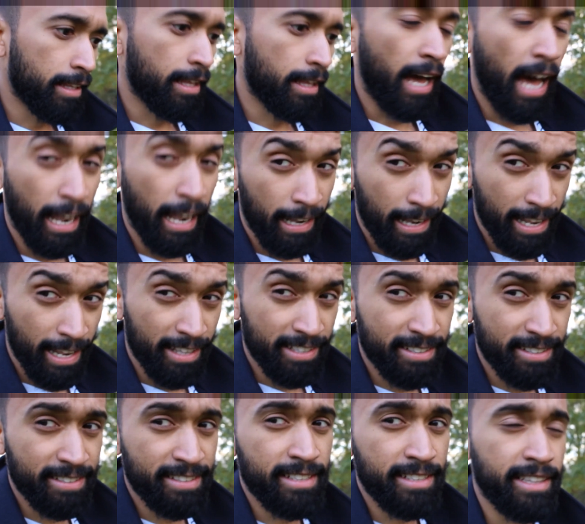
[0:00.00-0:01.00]

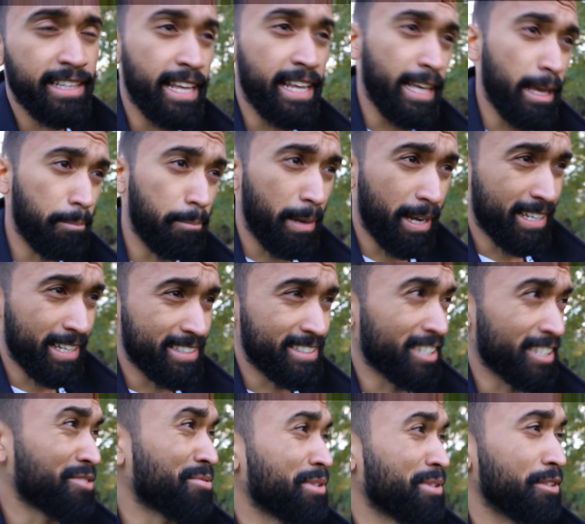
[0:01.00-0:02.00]
unless they get back in
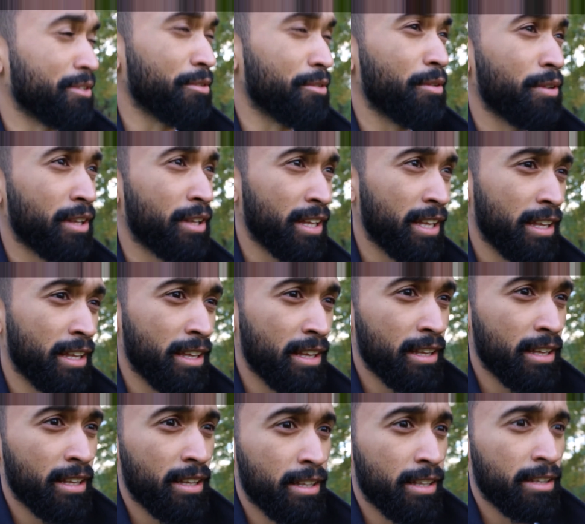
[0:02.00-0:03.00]
touch with you
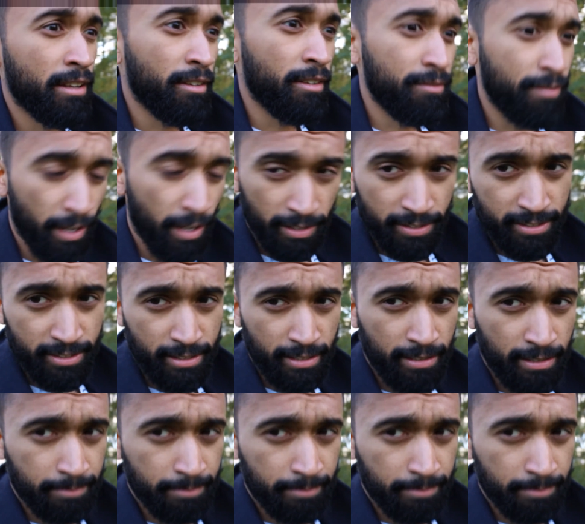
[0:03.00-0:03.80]
first.